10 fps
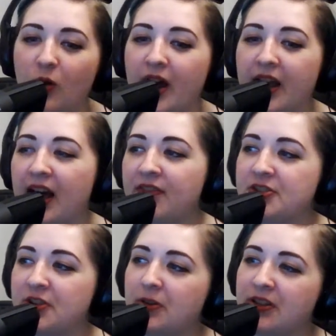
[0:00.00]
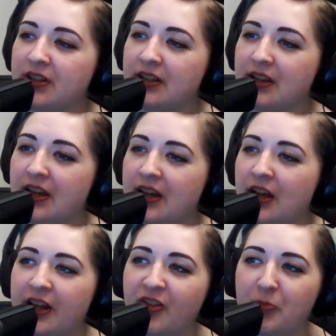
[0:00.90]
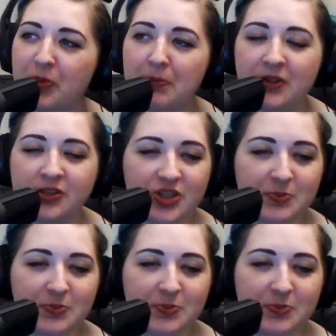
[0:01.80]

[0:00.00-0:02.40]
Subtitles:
I haven't told a lot of people just